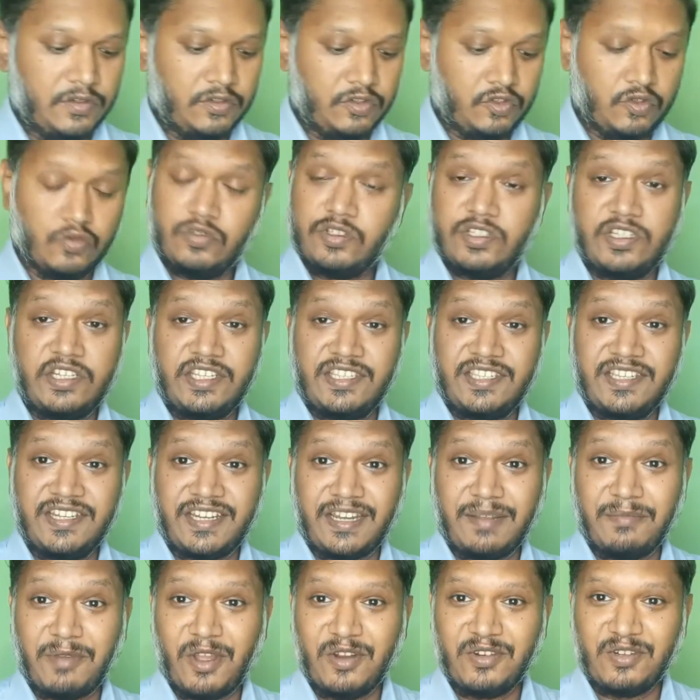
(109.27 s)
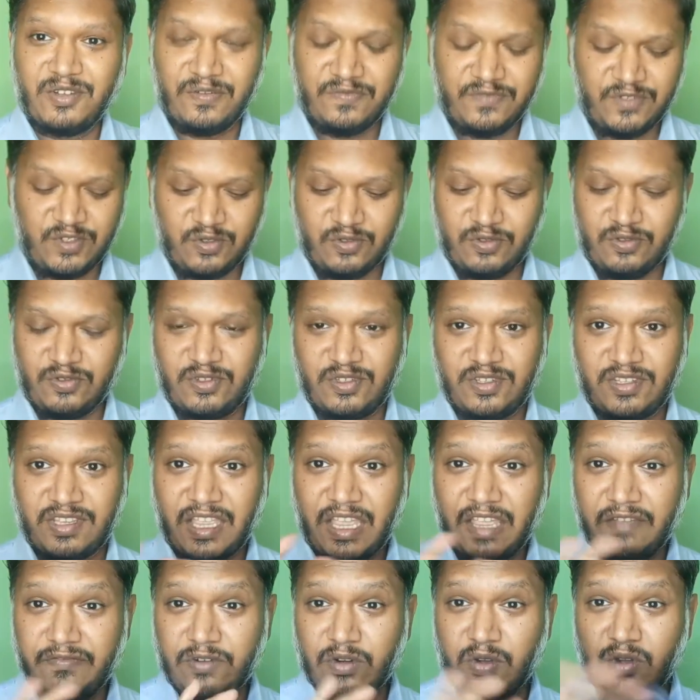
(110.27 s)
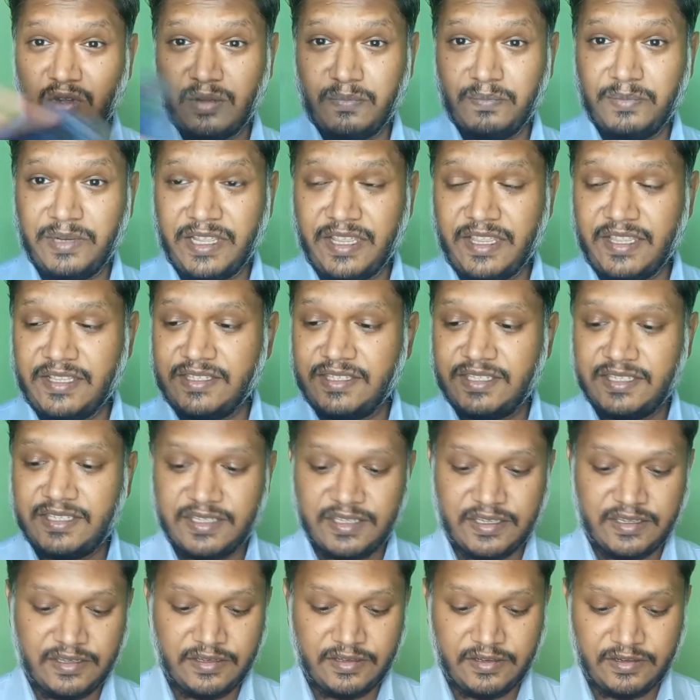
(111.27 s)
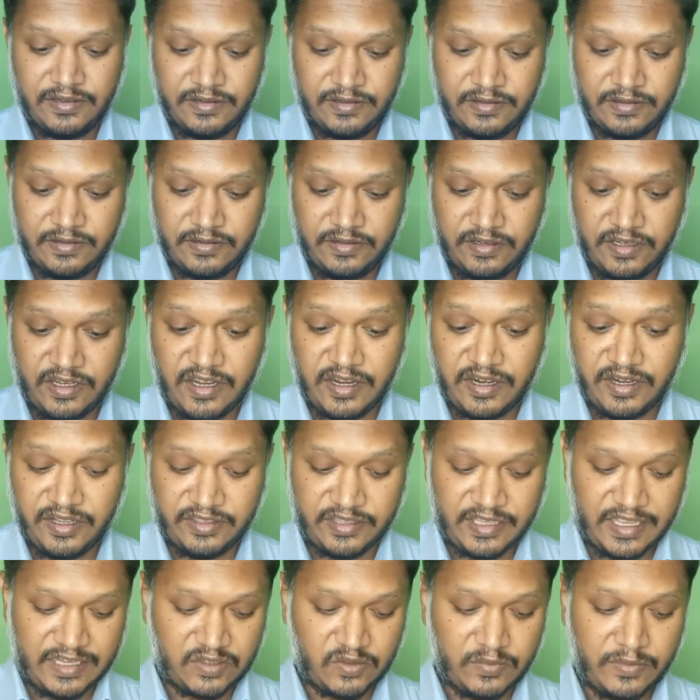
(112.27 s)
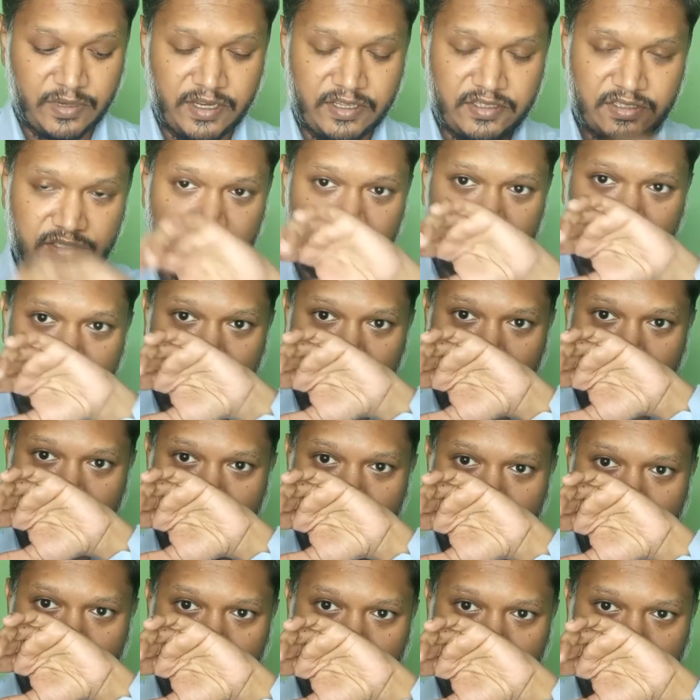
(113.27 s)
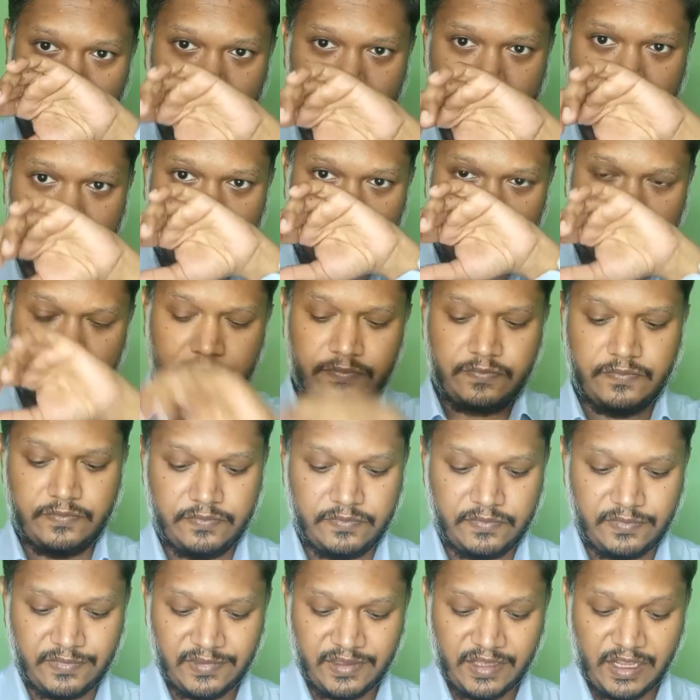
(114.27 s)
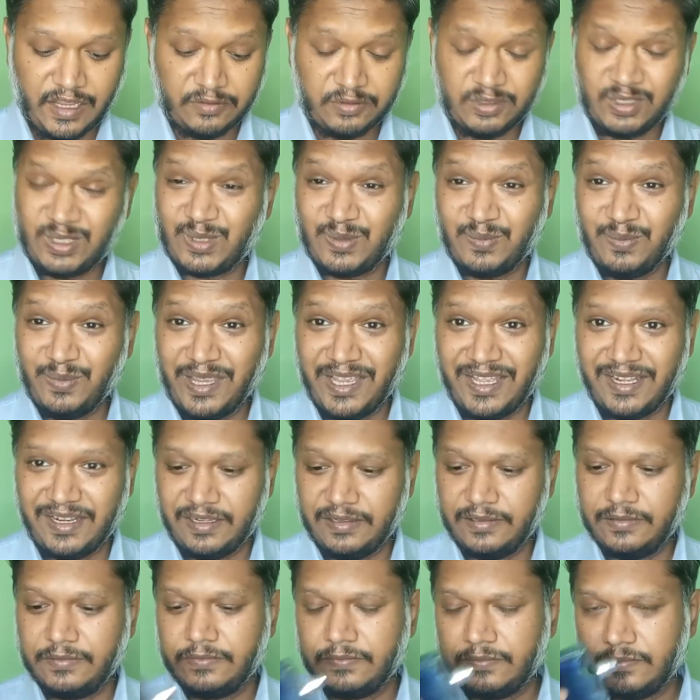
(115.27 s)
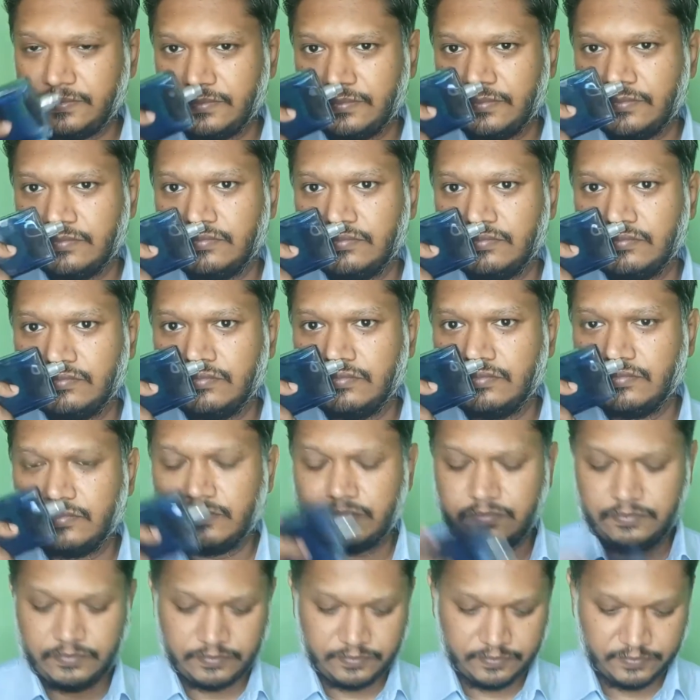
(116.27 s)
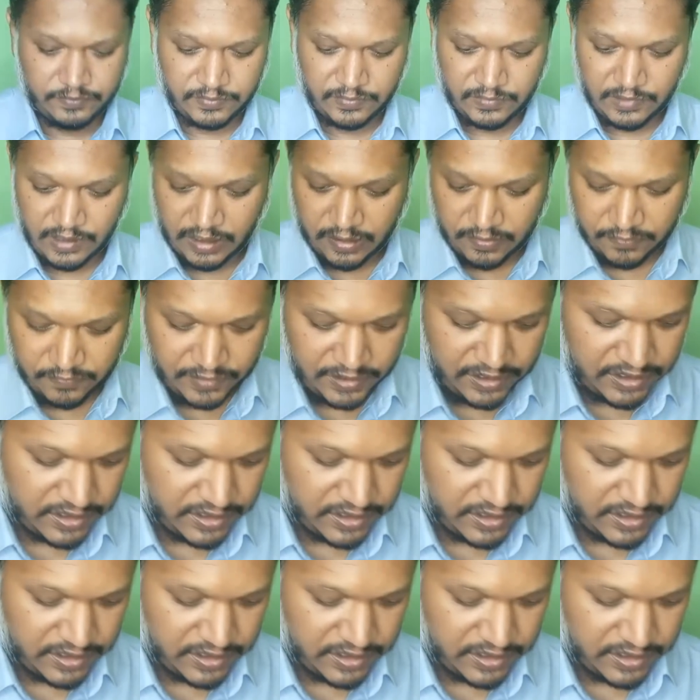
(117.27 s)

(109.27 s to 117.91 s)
Shows decent amount of juice. I have no complaints regarding the atomizer. Now the smell. I've